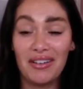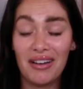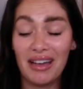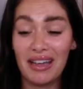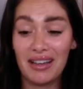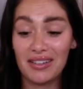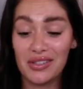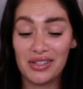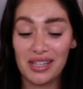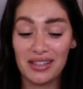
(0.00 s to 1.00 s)
Like, I
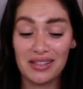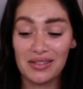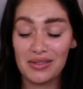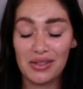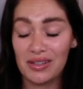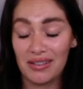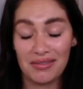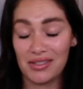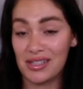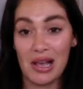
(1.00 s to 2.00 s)
just think it's
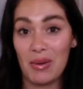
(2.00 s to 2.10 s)
so